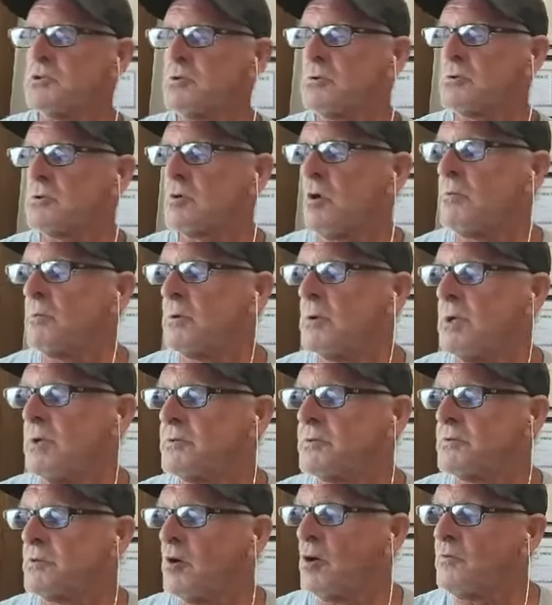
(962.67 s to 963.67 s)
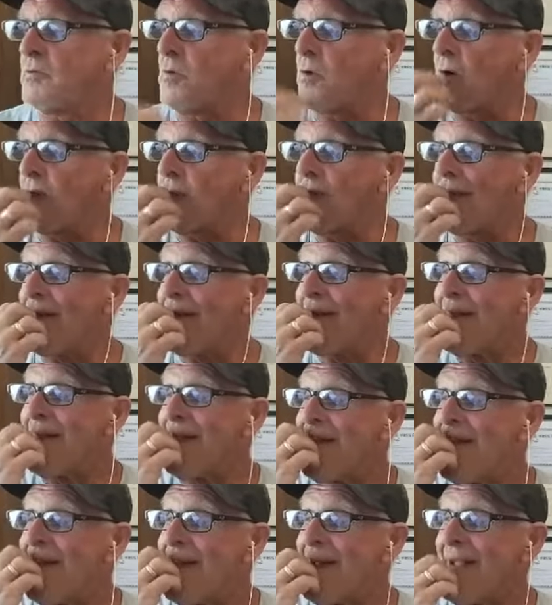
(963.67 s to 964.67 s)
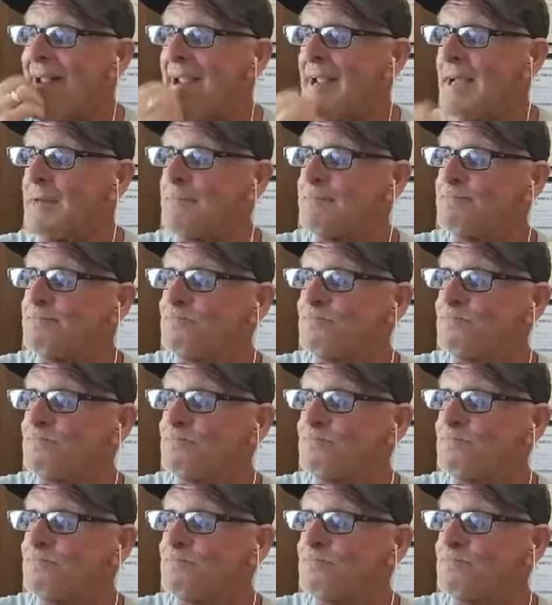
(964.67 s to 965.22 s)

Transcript: and so forth, and